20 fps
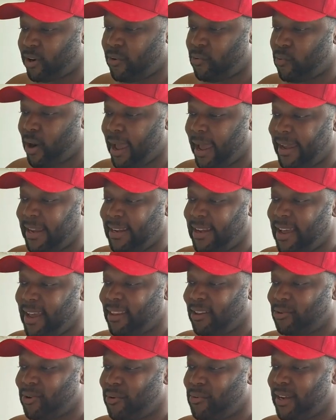three weeks
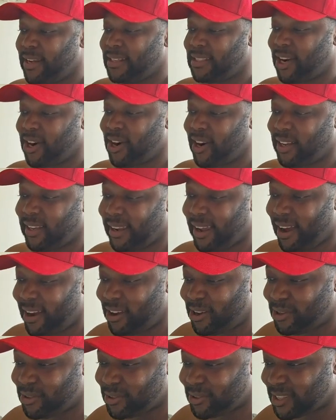early.
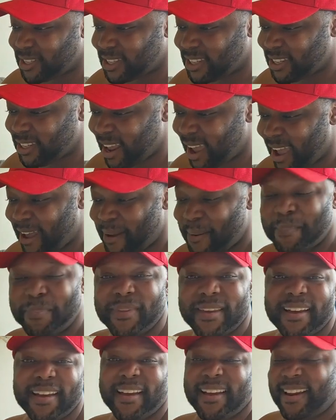Oh,
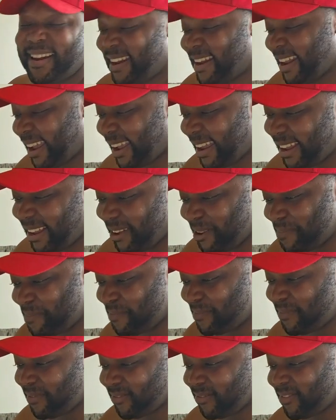snap.
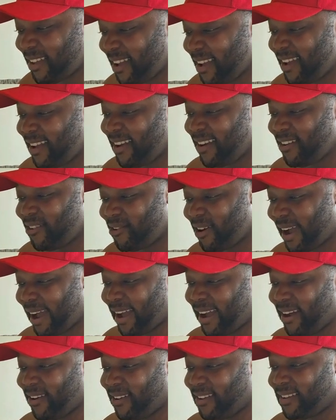Damn.
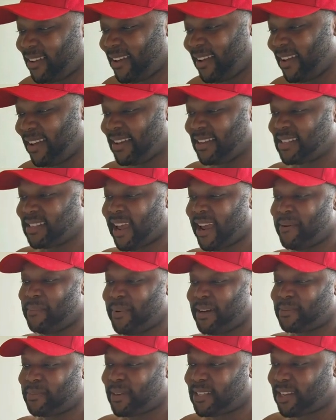Wow. Yeah,
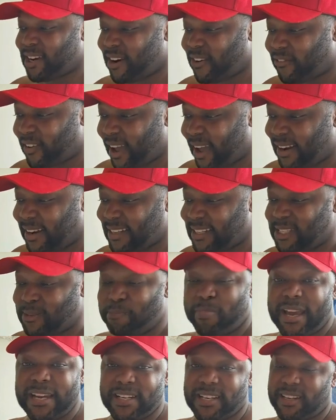it must be terrifying,
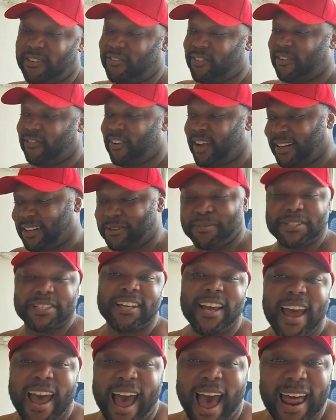especially for the
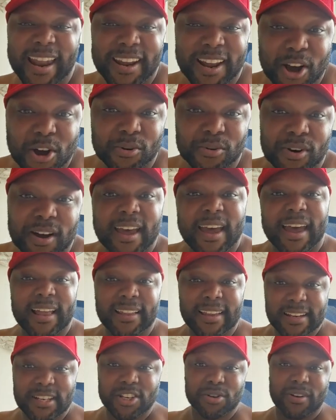victims. I know. At
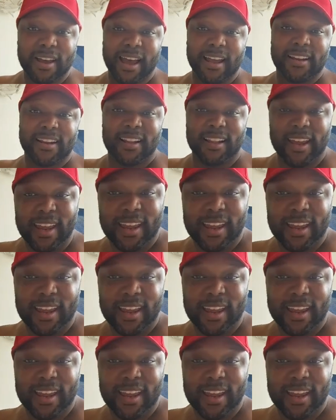least you got to